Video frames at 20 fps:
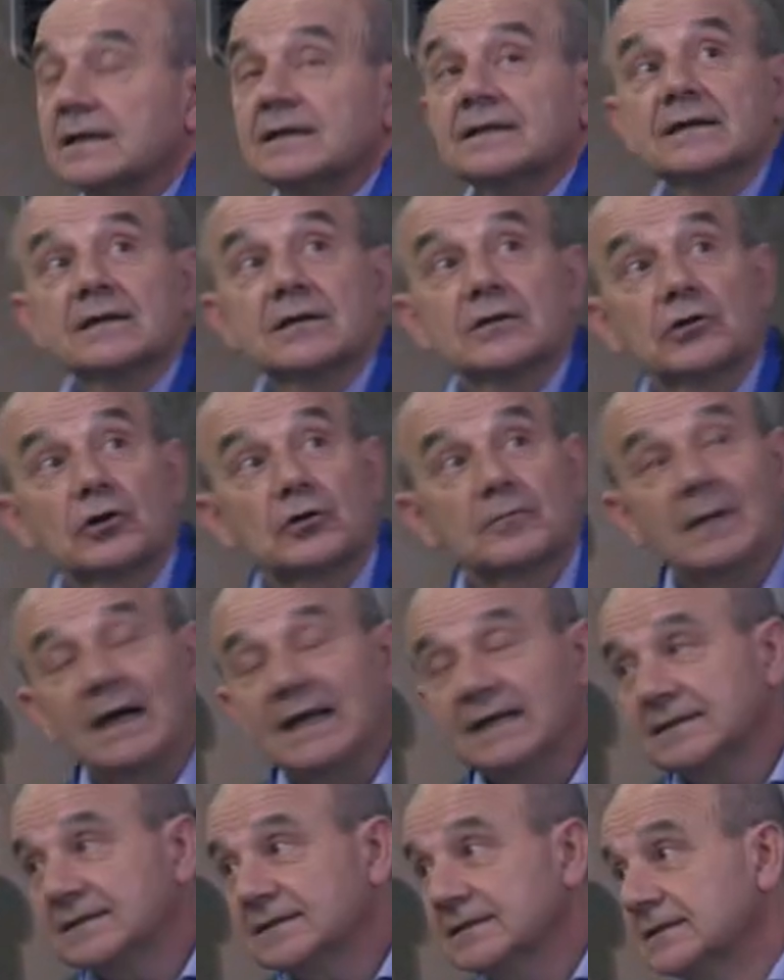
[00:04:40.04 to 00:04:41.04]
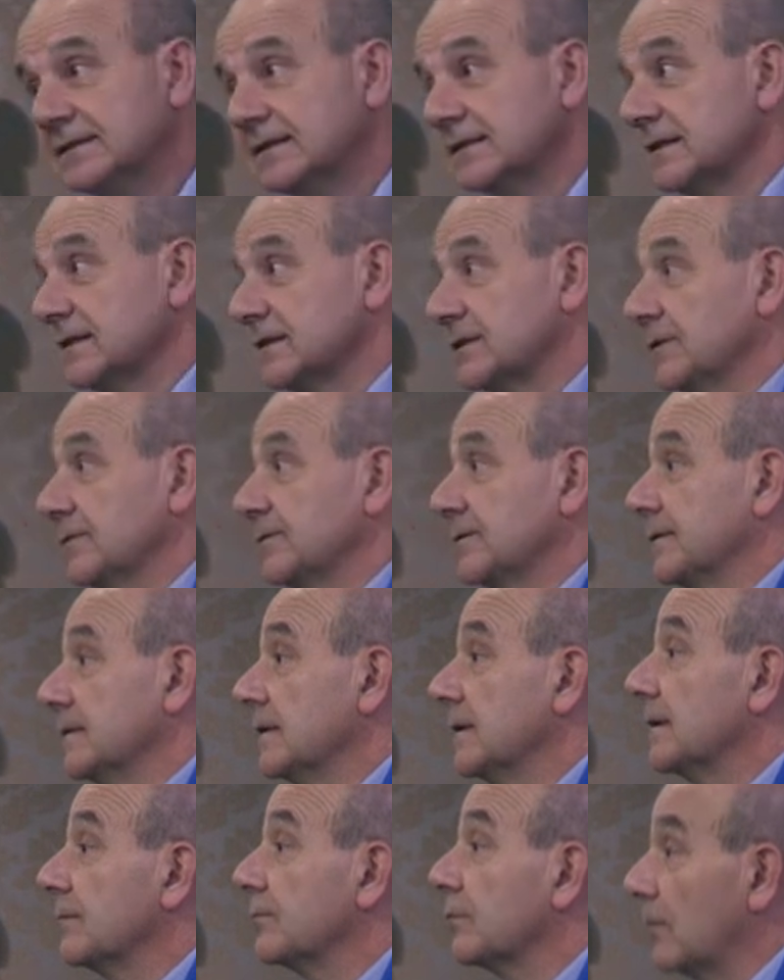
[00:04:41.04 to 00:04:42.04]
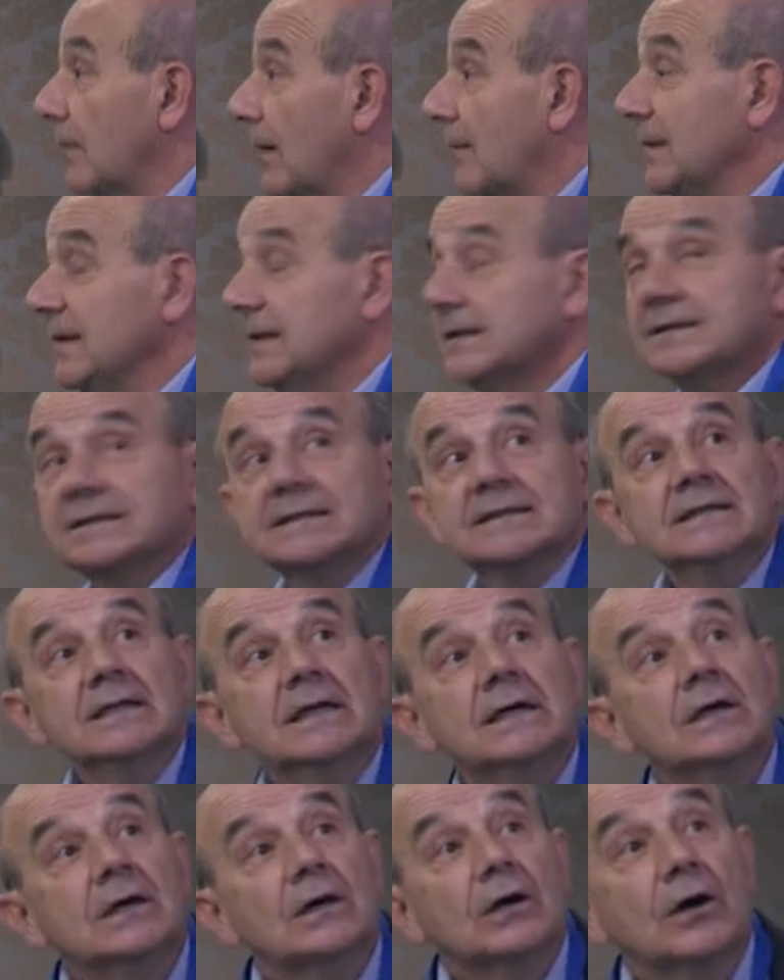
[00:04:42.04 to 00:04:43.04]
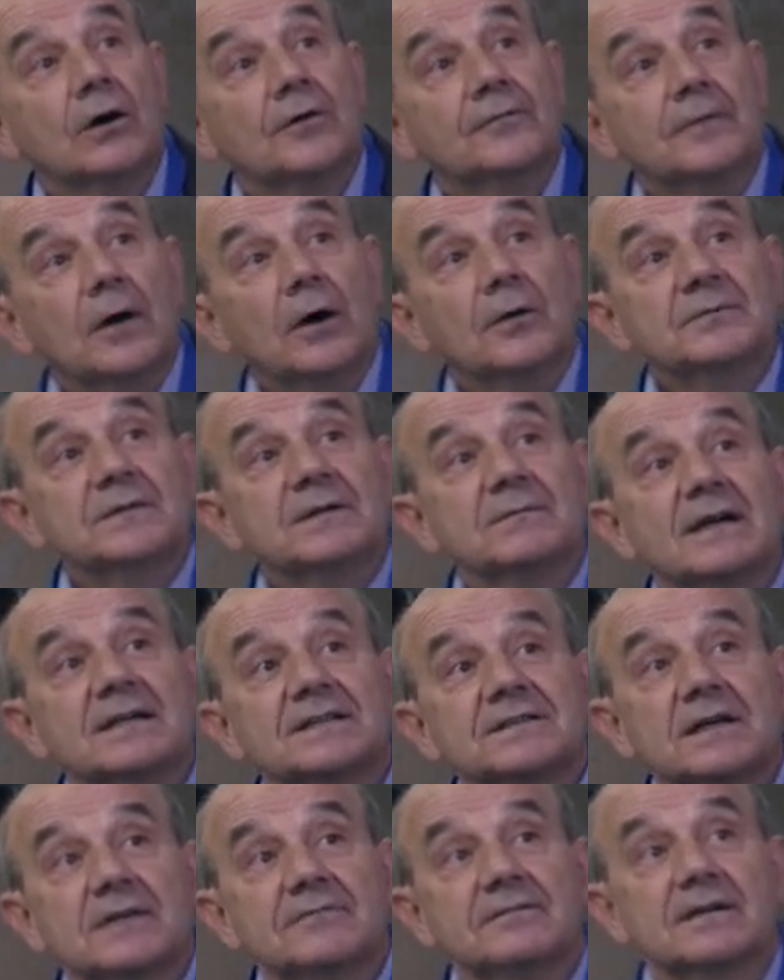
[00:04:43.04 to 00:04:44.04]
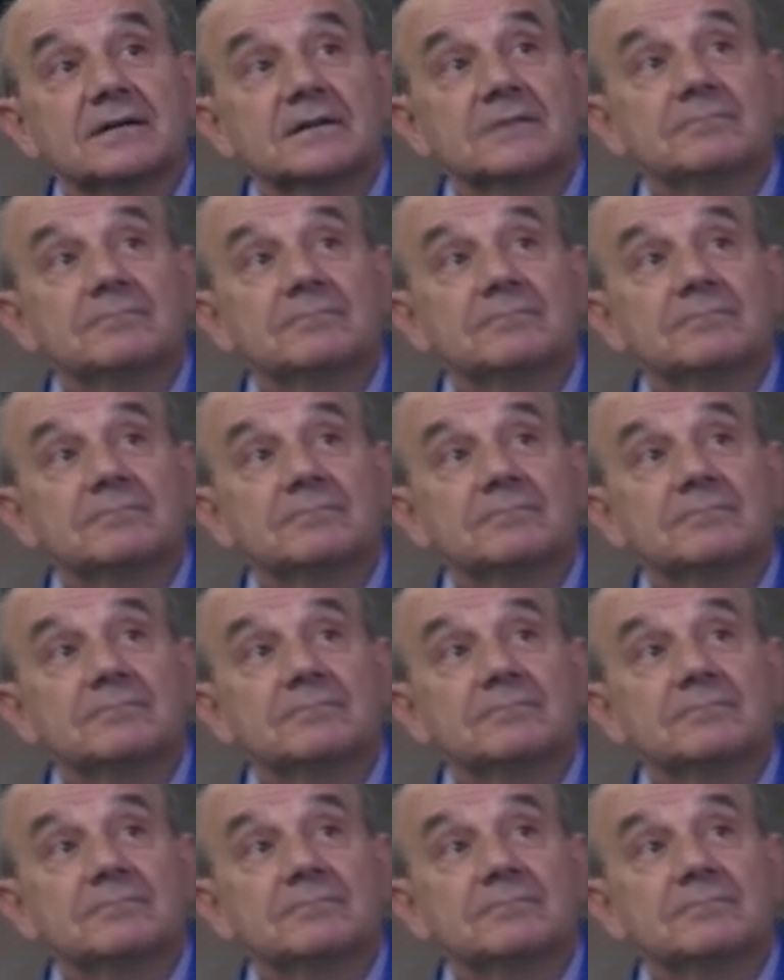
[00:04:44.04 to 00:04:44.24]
their normality in the sense of uh, probability of optimal traffic